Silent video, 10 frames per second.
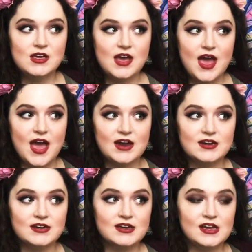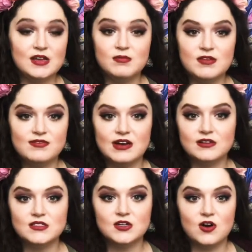and it can be
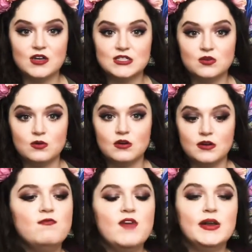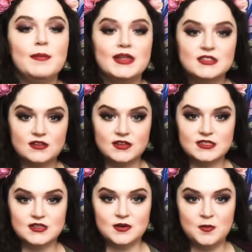felt across the world.
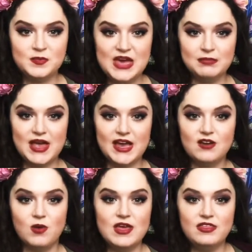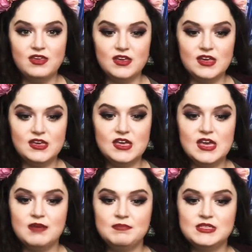Fundamentalism and black and white thinking
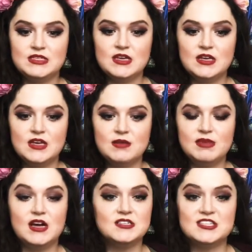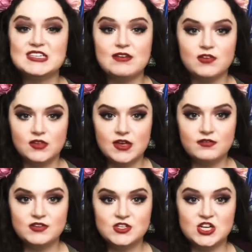keeps because it's never
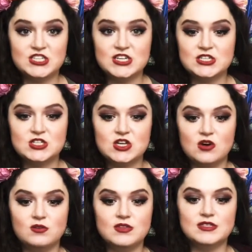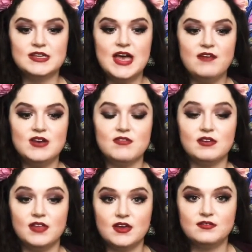lived, just as stones have never
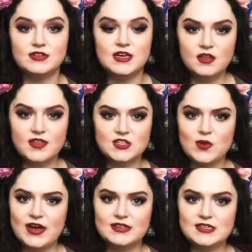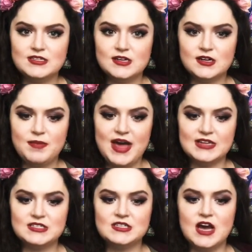lived. That's why it's easier to
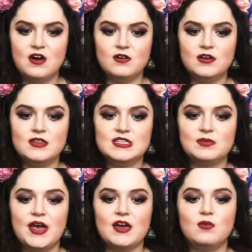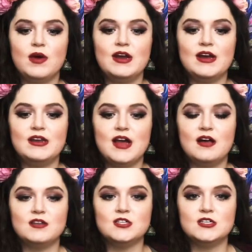pass down these black and white
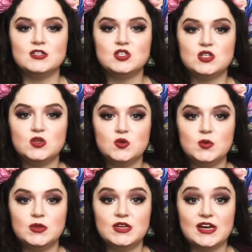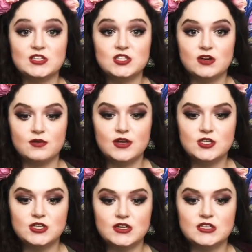ideologies to the next
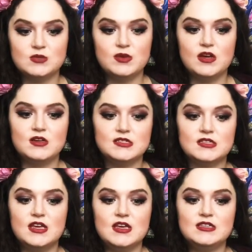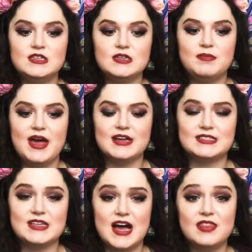generations, because it's easy to
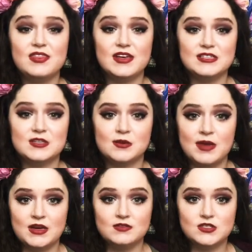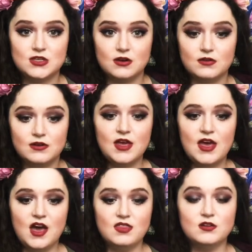pass on things that are made of stone,
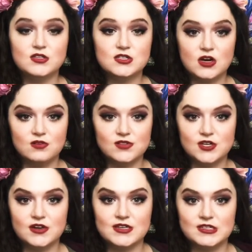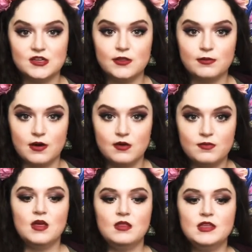and those stones are easy to throw.
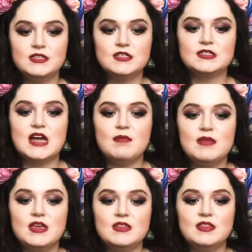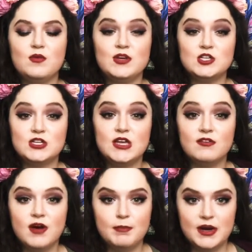This does not mean that we should
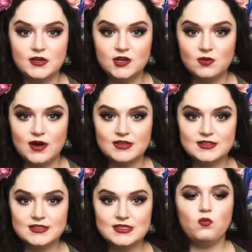give up on nuance.